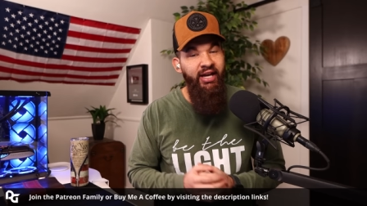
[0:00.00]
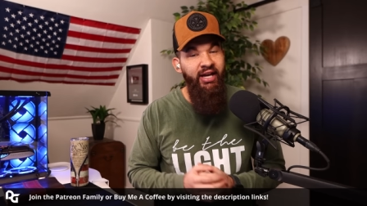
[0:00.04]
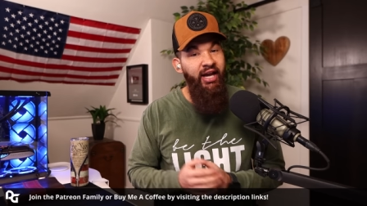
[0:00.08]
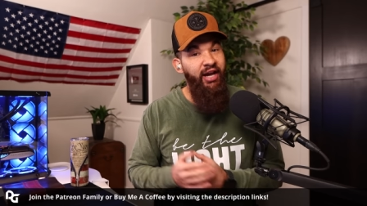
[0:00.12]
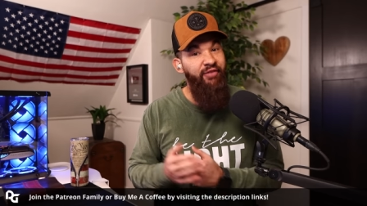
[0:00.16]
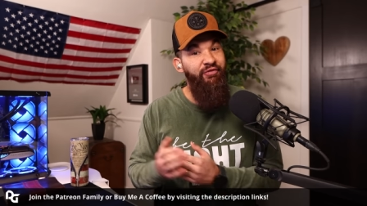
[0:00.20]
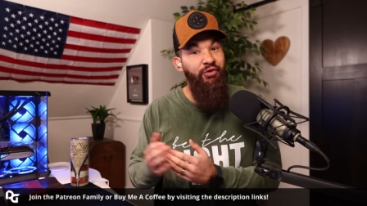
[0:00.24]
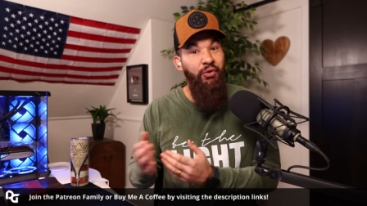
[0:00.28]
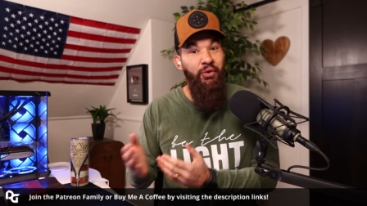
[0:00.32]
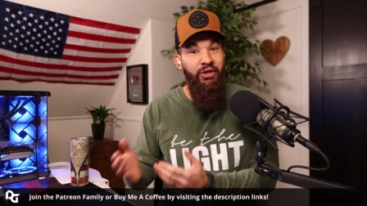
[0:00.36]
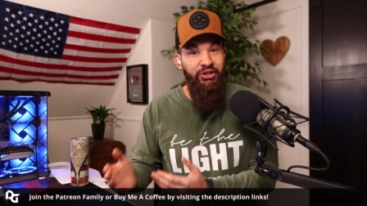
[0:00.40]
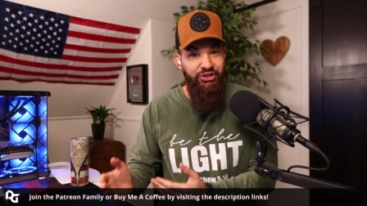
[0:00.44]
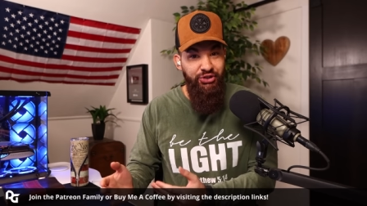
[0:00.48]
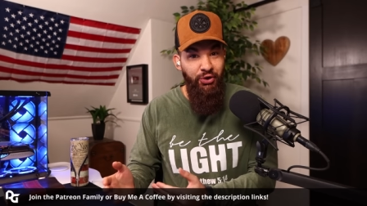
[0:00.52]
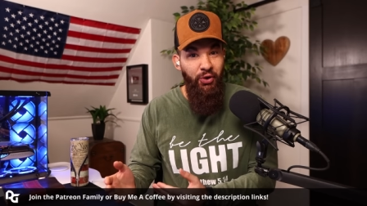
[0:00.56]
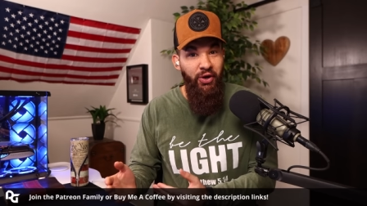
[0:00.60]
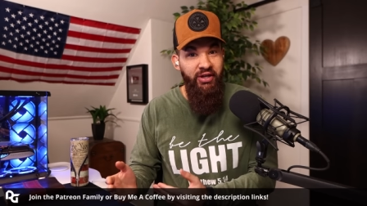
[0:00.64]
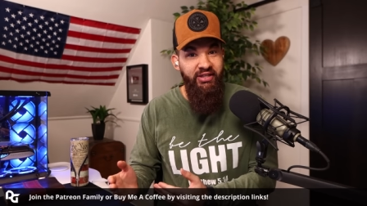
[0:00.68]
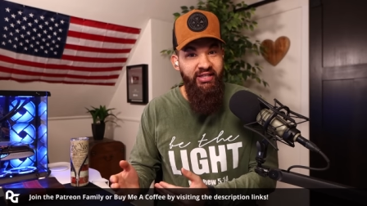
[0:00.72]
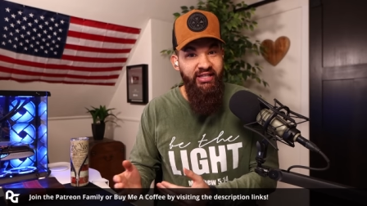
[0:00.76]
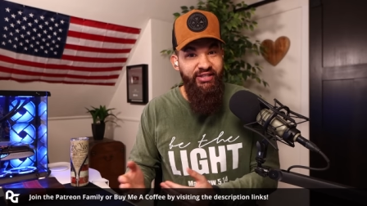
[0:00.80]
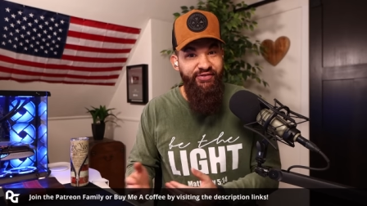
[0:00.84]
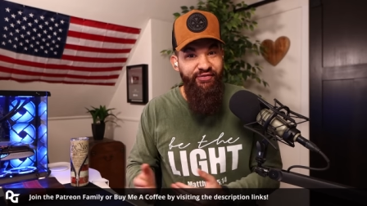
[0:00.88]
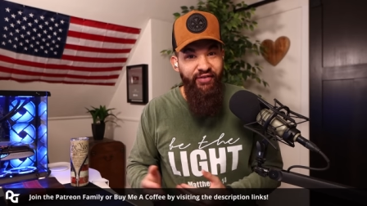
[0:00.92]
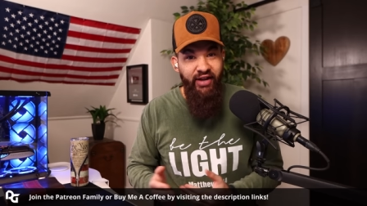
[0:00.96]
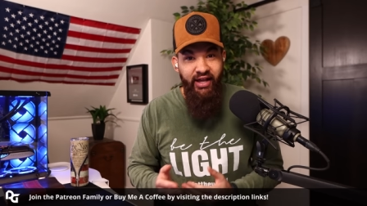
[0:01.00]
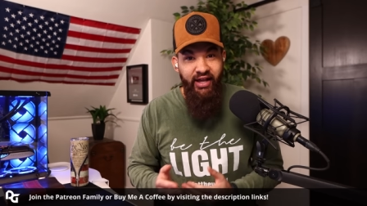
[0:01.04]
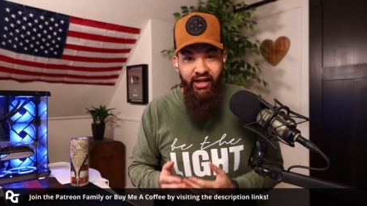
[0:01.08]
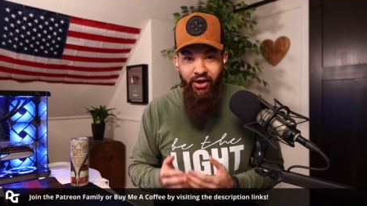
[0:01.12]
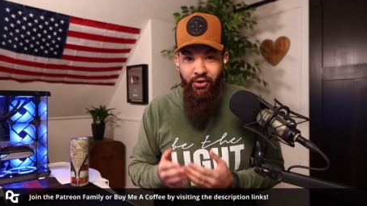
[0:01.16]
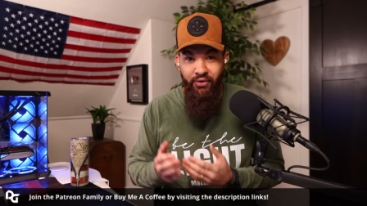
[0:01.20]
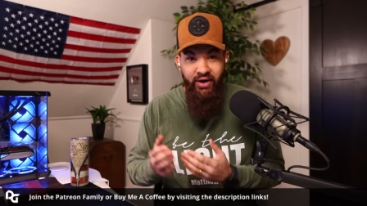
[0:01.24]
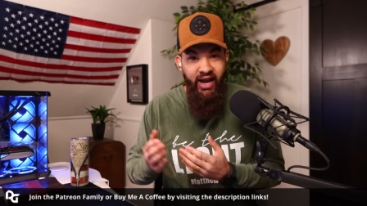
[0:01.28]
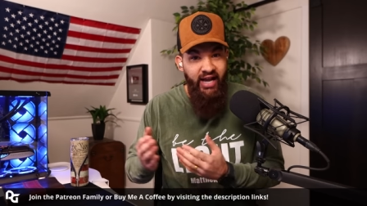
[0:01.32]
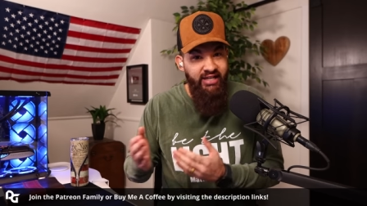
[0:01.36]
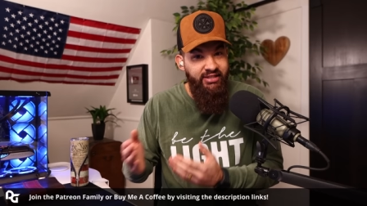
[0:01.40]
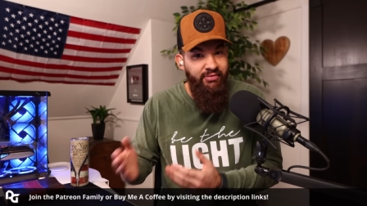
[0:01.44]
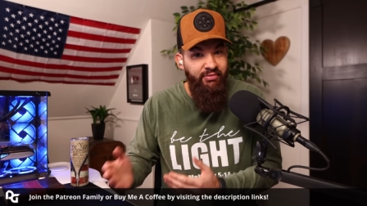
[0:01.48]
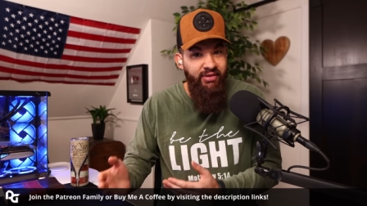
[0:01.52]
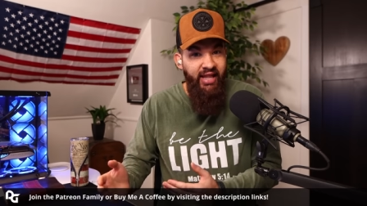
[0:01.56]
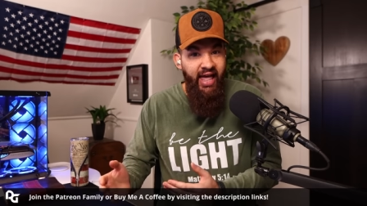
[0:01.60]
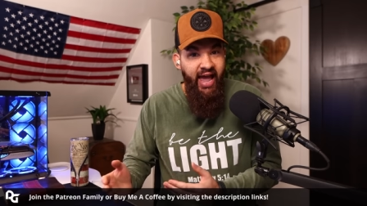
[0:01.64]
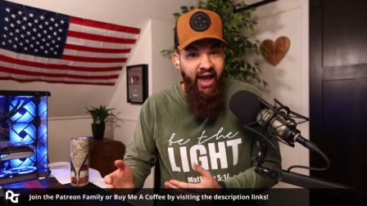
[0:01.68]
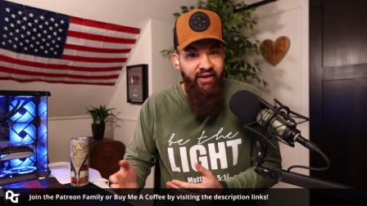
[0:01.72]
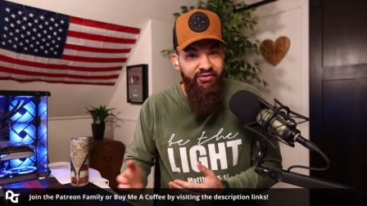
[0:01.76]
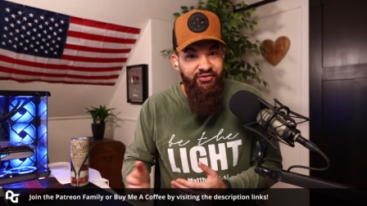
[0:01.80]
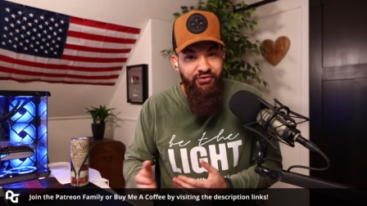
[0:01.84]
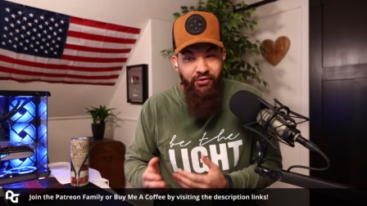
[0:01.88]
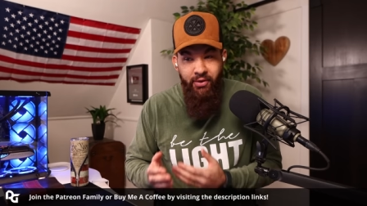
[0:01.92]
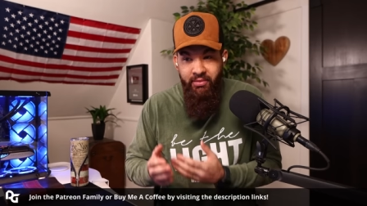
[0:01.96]
If you enjoyed this video, got some
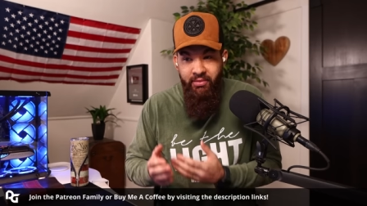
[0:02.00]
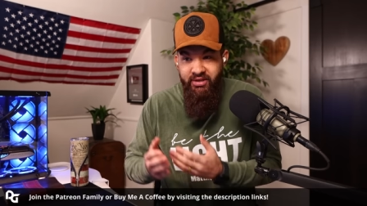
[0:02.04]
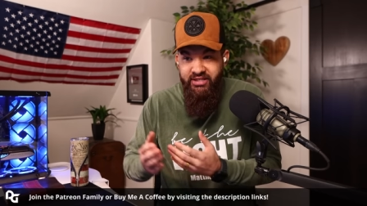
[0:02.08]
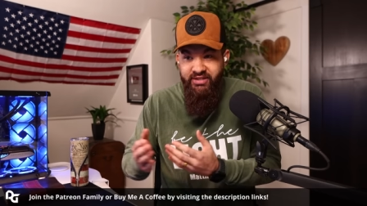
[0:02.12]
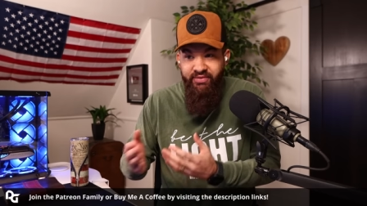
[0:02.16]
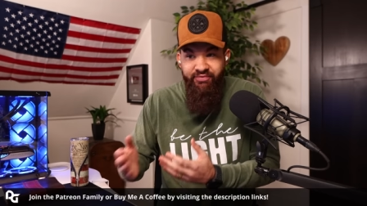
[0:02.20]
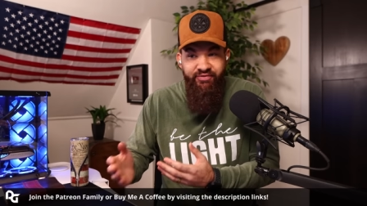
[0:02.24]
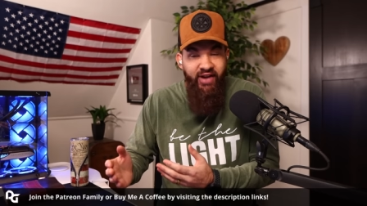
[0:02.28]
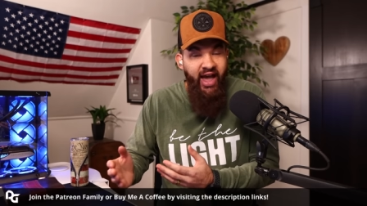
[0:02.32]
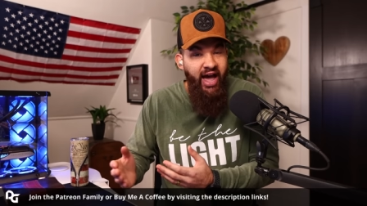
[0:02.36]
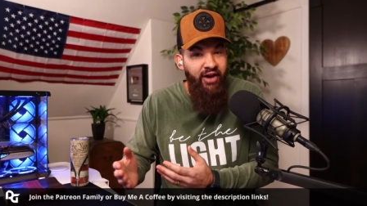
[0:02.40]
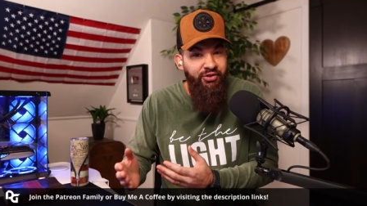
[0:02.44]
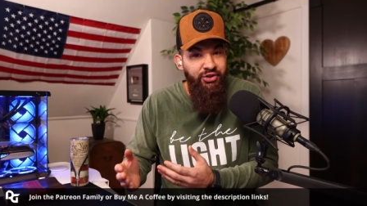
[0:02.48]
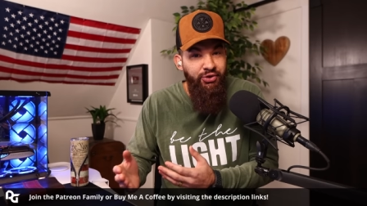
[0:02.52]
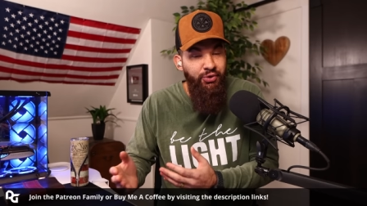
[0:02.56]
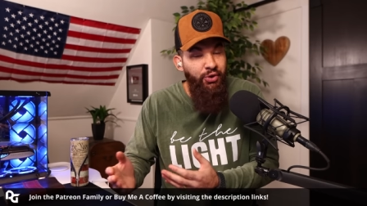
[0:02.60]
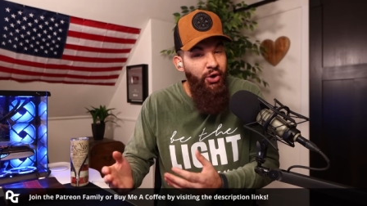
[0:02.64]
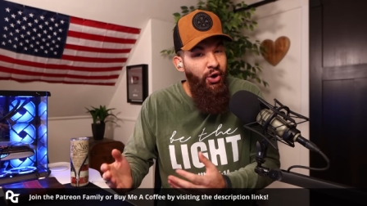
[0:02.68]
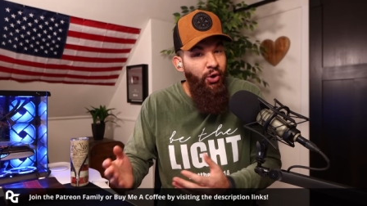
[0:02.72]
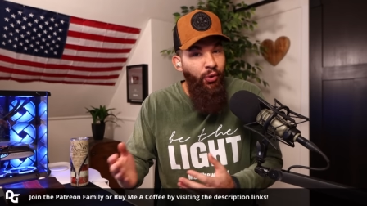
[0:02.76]
laughs from it, some value,